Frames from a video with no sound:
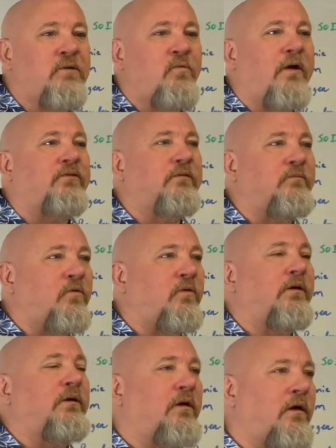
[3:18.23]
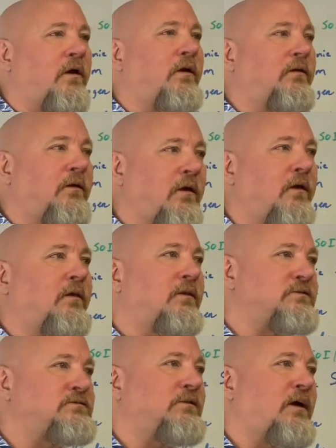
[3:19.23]
want them going, all right, yeah, that
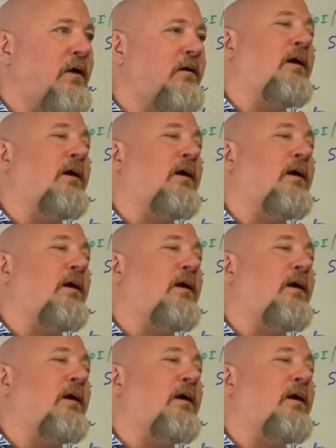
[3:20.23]
is a lot.